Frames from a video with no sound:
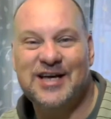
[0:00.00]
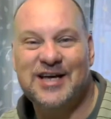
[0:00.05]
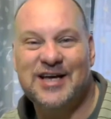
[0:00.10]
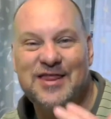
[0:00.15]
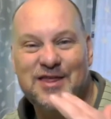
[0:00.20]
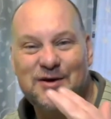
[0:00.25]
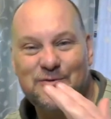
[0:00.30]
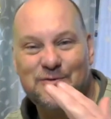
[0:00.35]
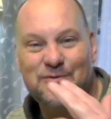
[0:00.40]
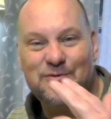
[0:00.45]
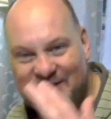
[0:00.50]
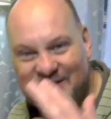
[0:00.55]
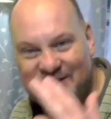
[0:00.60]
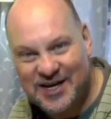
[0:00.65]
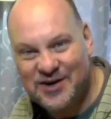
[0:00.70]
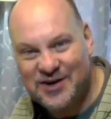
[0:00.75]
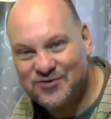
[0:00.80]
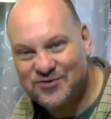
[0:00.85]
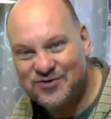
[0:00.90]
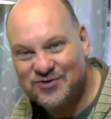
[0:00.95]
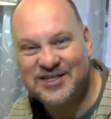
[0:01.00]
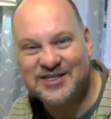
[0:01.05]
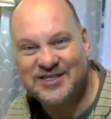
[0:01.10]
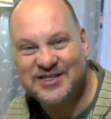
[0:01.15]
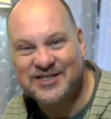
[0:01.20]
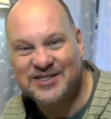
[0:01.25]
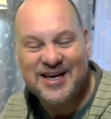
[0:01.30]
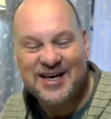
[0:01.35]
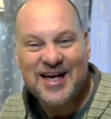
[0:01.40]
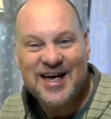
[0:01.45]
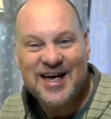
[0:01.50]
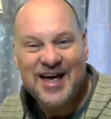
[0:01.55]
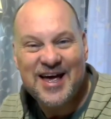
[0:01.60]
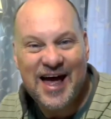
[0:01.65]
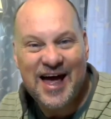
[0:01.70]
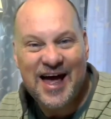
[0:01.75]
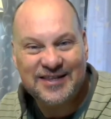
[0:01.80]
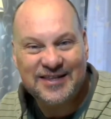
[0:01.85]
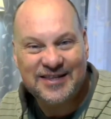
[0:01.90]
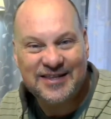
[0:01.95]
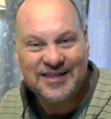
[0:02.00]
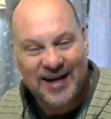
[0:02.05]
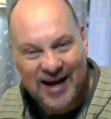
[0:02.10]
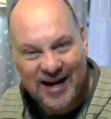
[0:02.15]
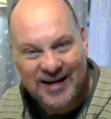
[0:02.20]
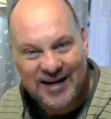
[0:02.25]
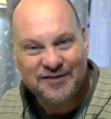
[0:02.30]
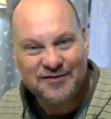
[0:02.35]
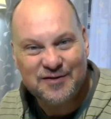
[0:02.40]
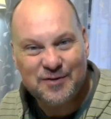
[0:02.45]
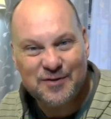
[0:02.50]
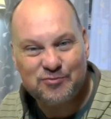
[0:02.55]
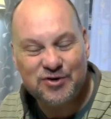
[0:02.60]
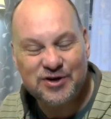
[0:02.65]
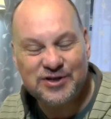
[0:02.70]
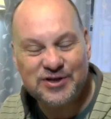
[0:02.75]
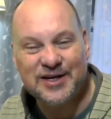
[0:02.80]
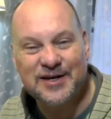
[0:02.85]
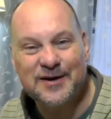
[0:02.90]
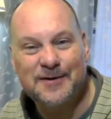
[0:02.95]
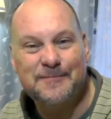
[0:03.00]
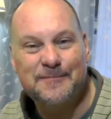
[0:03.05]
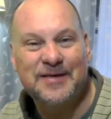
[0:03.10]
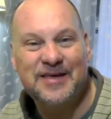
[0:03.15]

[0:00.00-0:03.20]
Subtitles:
and there were sentries at the gate of the prison.